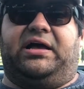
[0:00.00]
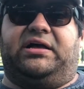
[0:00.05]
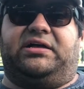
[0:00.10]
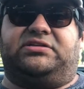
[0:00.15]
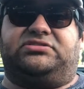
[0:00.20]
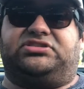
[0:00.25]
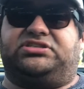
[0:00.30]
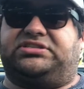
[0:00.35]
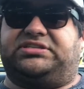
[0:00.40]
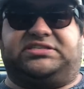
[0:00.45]

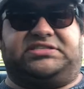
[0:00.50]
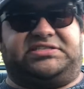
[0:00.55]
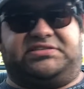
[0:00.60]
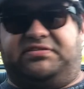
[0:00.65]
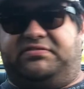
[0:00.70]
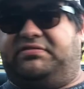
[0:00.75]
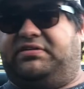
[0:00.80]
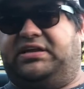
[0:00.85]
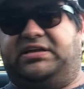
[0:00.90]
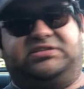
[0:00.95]
just
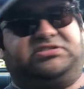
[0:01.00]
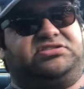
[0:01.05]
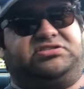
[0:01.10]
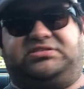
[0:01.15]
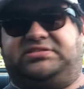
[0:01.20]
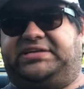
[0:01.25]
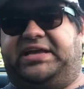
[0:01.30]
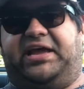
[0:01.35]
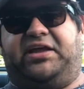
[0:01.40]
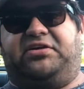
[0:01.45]
a
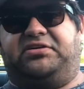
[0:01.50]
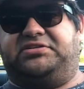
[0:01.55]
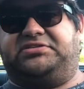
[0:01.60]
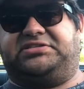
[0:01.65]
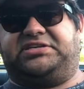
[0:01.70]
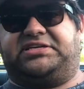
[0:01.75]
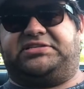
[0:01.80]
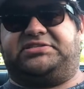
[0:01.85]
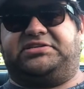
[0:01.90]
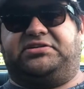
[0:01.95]
standard
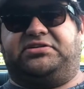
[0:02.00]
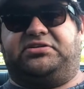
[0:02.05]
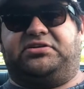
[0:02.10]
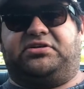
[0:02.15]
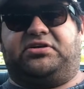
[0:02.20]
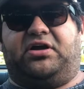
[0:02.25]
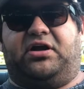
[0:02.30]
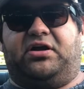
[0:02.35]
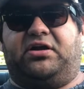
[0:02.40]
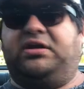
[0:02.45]

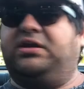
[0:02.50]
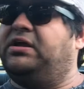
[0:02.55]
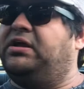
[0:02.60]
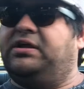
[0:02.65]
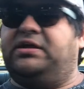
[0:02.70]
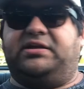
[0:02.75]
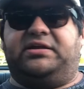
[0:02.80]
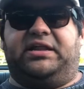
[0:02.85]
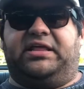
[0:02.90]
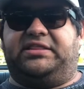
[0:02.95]
6-cylinder car.
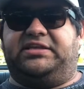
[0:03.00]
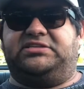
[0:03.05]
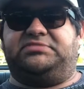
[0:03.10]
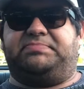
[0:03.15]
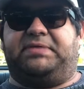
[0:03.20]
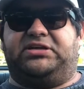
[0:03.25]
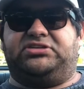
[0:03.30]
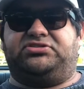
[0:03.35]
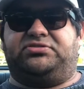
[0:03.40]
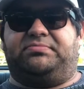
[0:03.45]
Nothing
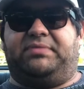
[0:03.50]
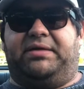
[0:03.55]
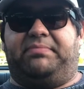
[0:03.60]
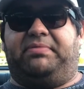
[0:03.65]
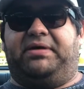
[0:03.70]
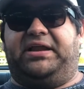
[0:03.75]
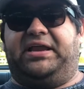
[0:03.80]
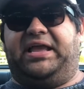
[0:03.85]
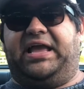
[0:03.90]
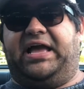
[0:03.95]
special. My
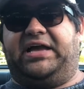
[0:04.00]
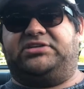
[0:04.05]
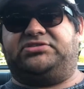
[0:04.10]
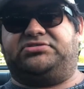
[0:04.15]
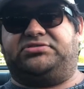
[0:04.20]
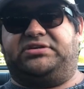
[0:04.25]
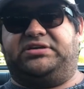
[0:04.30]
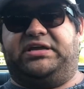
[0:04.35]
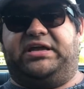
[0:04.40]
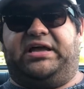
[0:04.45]
buddy
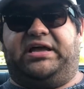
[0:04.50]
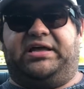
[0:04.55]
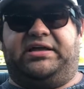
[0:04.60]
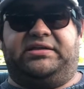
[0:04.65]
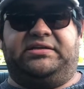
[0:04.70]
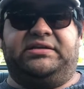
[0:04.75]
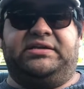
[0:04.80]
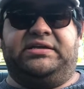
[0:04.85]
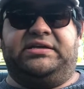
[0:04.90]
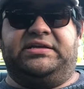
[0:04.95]
actually
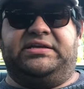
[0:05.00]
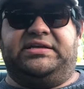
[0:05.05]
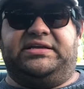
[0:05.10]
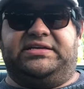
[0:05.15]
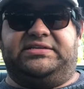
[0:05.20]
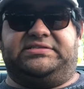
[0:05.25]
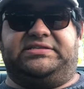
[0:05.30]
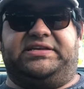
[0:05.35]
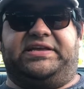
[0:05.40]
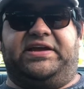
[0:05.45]

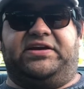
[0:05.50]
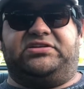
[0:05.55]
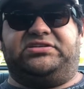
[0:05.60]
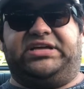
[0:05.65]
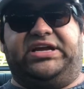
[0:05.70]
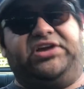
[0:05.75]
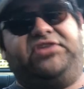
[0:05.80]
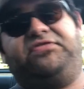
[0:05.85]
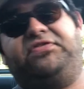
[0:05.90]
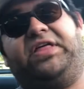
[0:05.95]
is the
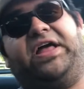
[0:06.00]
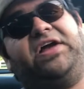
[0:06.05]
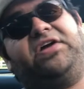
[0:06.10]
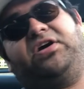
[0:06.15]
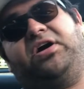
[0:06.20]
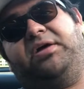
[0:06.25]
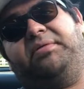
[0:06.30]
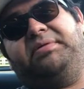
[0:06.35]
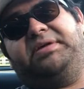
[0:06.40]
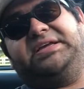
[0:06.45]
caretaker for that
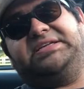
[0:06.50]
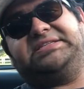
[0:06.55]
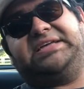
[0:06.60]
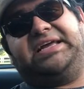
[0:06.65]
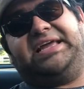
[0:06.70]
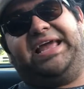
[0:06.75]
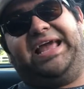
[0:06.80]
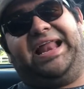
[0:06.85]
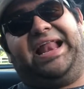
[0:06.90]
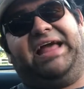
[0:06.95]
car because I
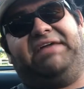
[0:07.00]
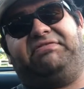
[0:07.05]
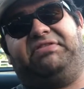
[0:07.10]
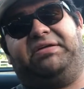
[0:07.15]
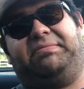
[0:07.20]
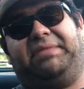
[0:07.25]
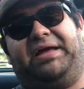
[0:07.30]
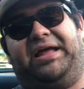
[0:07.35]
can't have it at my